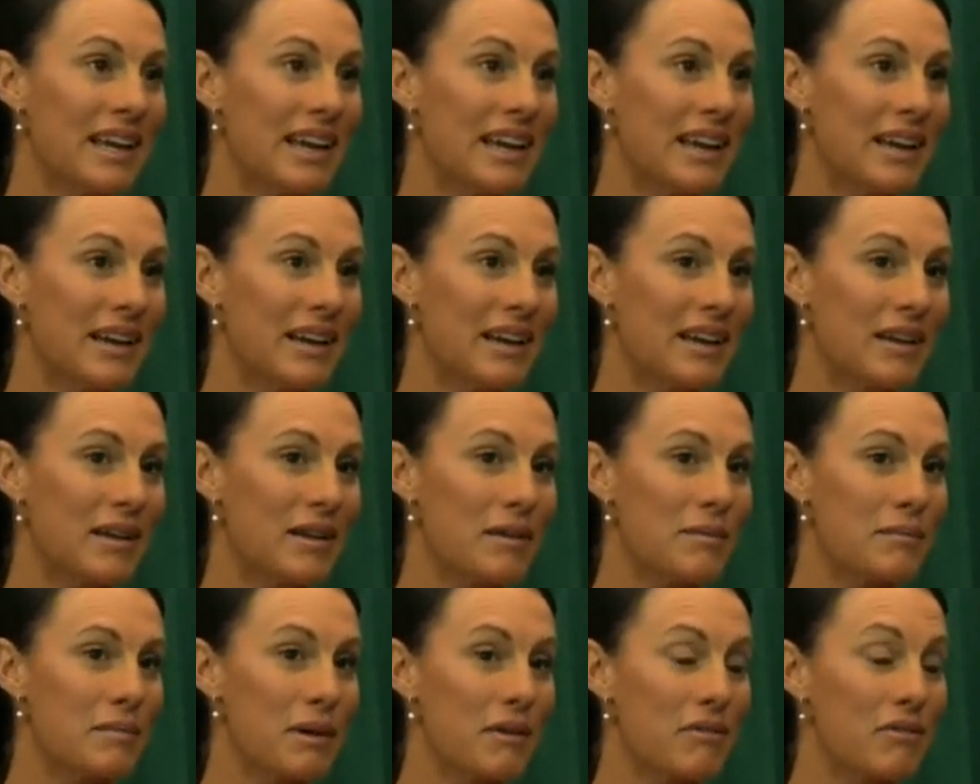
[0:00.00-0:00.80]

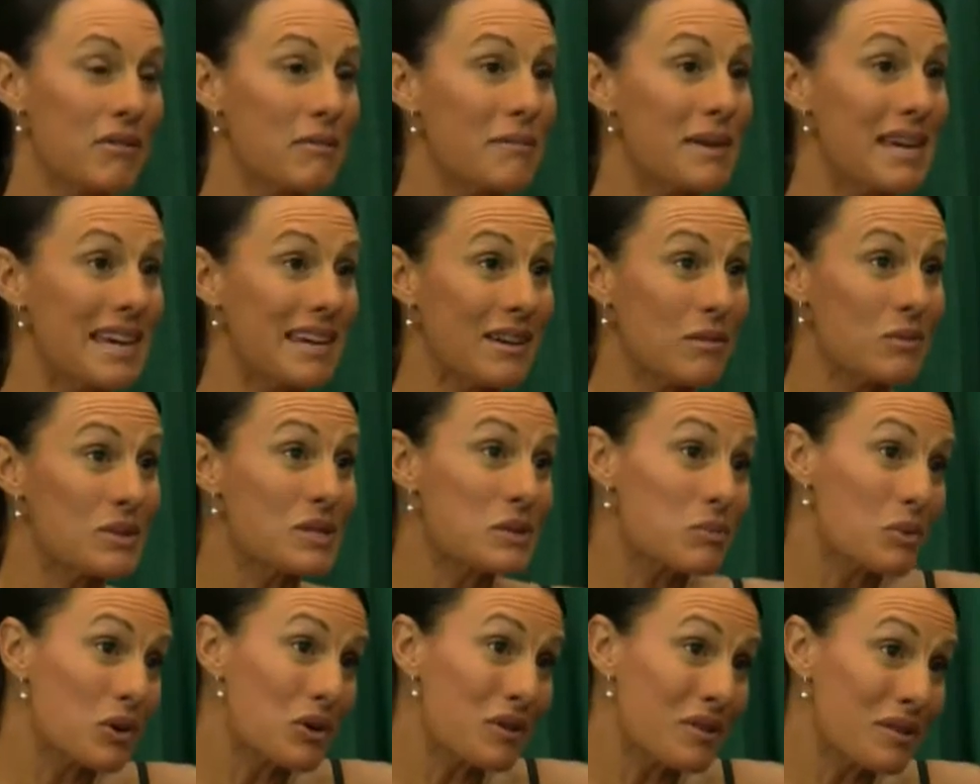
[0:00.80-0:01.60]
But for me it
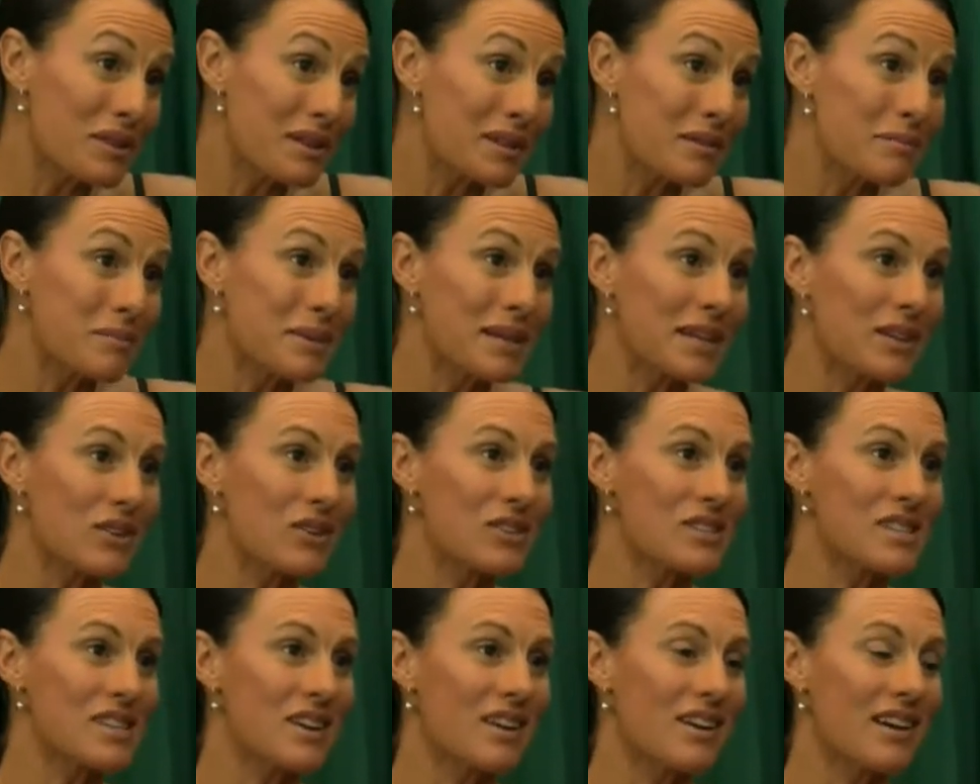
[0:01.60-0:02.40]
was worth it
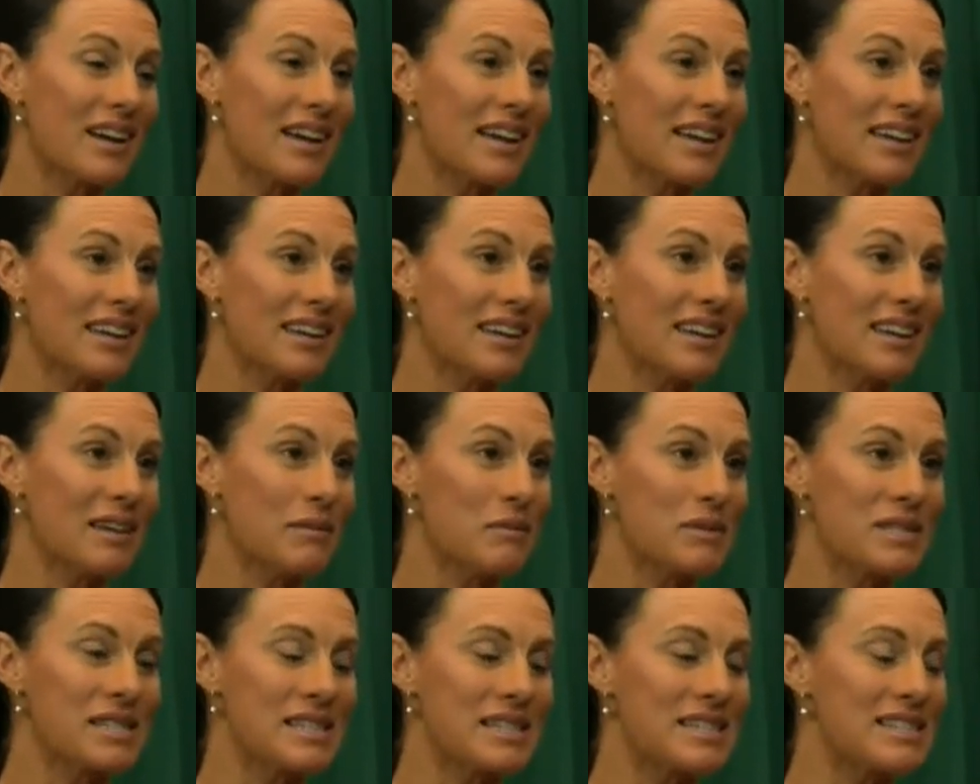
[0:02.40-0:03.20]
because
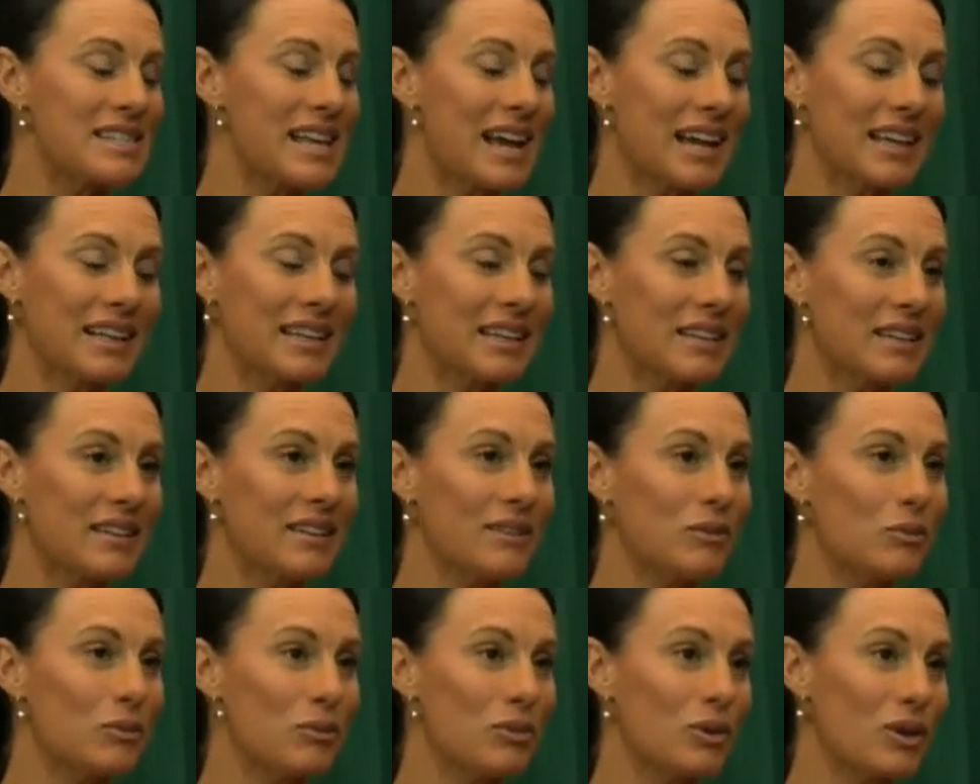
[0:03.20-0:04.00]
it was
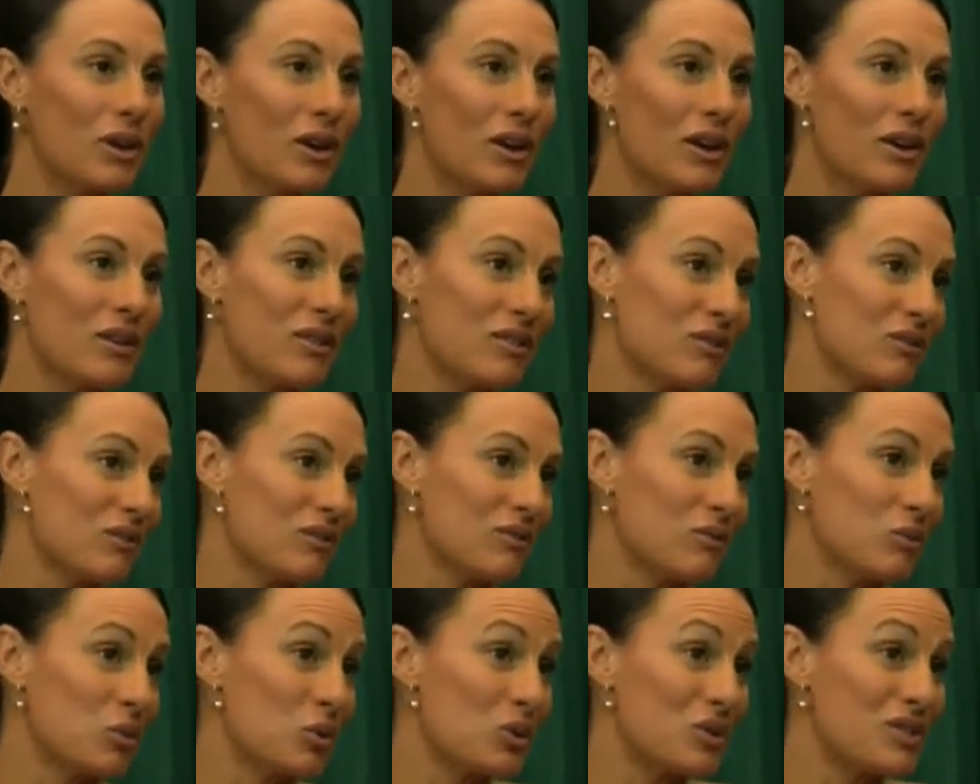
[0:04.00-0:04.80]
exactly what I
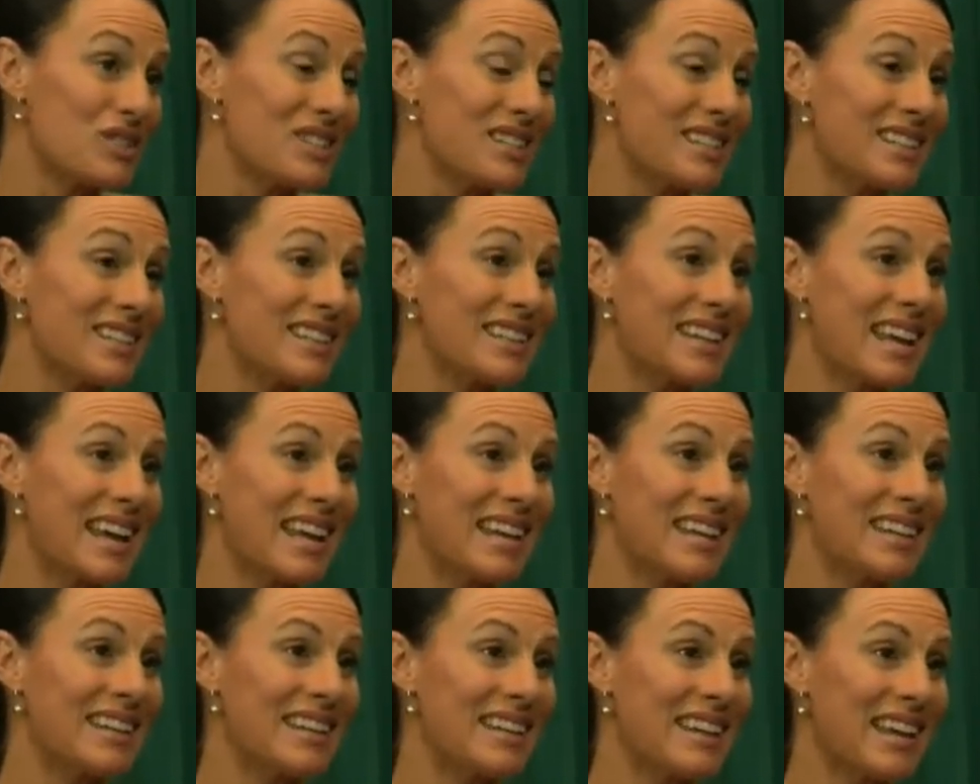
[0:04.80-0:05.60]
wanted
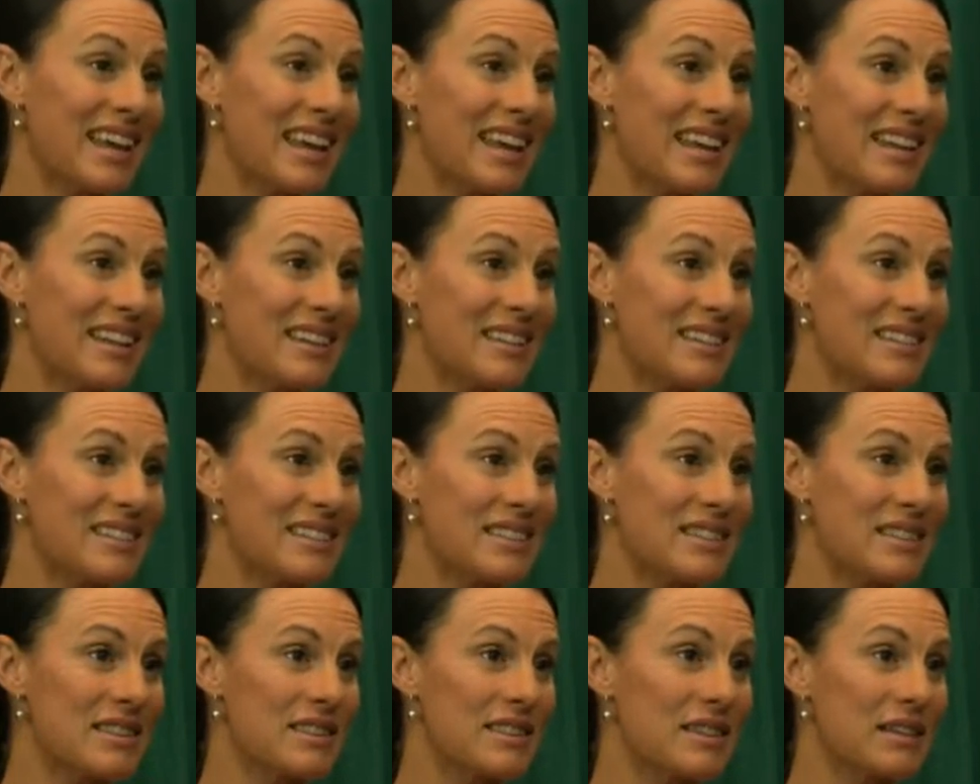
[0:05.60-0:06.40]

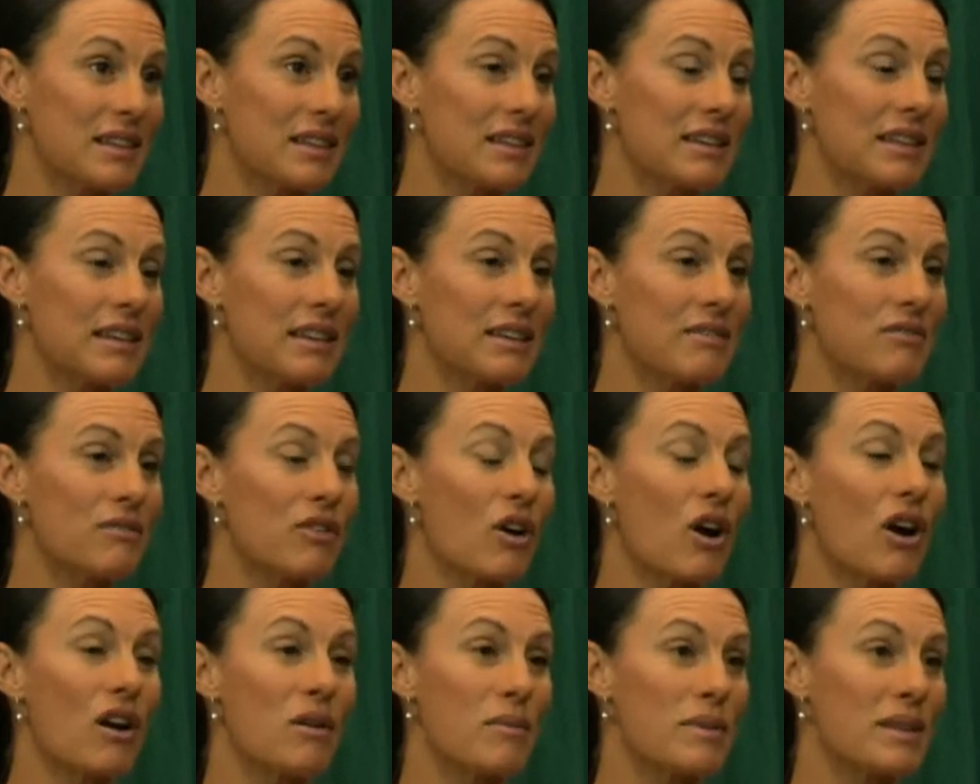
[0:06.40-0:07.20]
and the
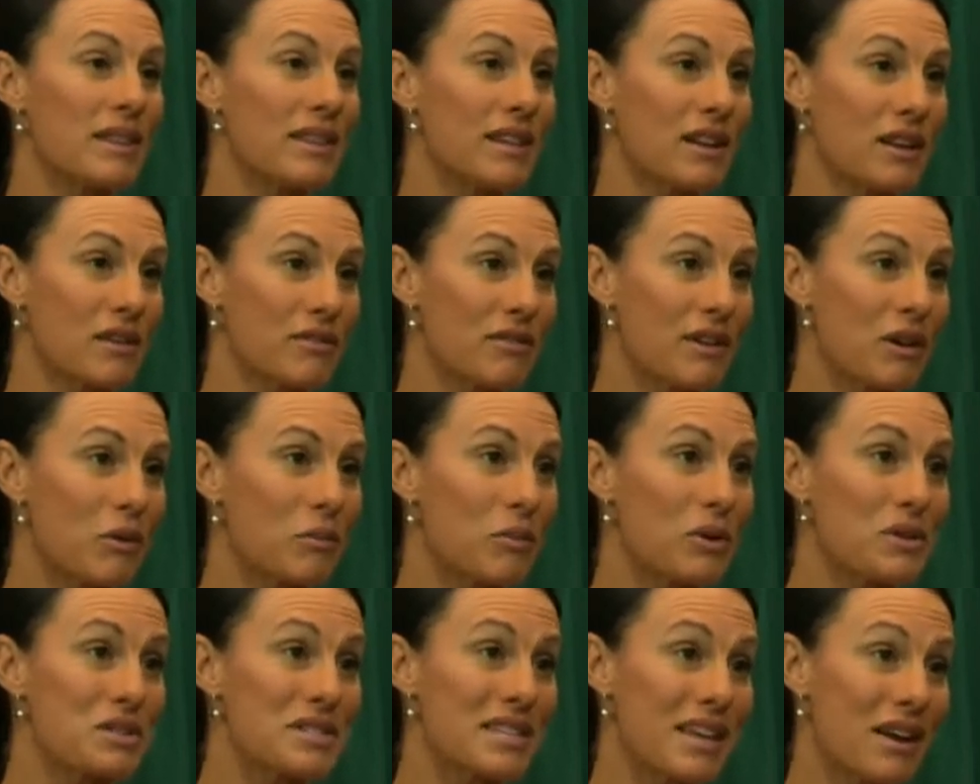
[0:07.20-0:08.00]
environment that I felt
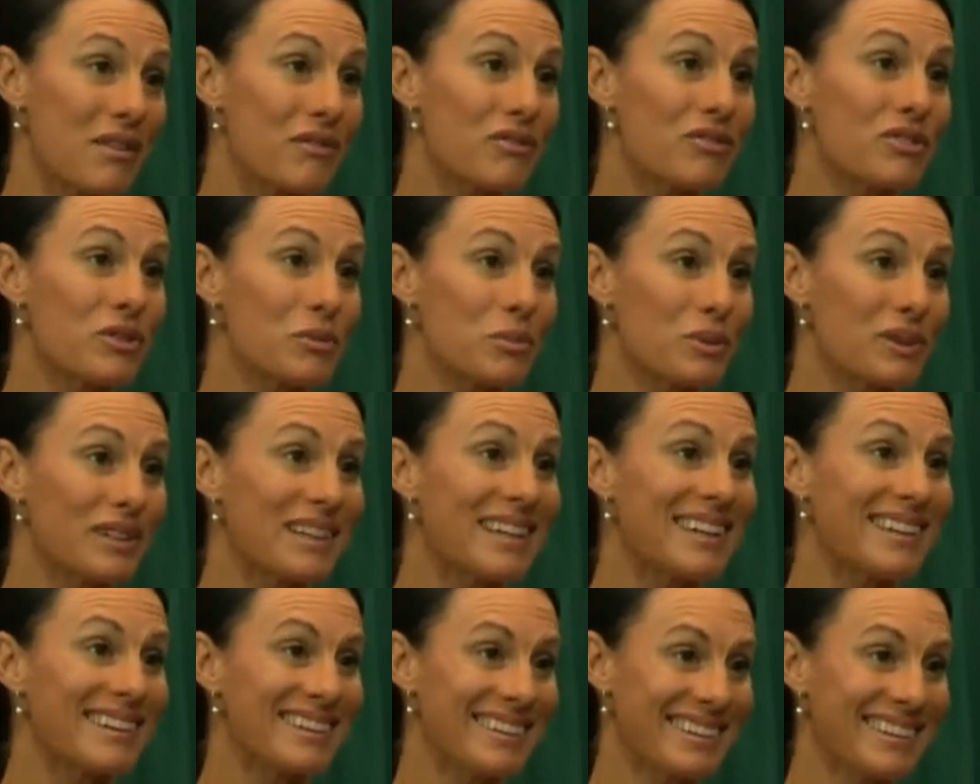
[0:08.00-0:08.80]
most comfortable in.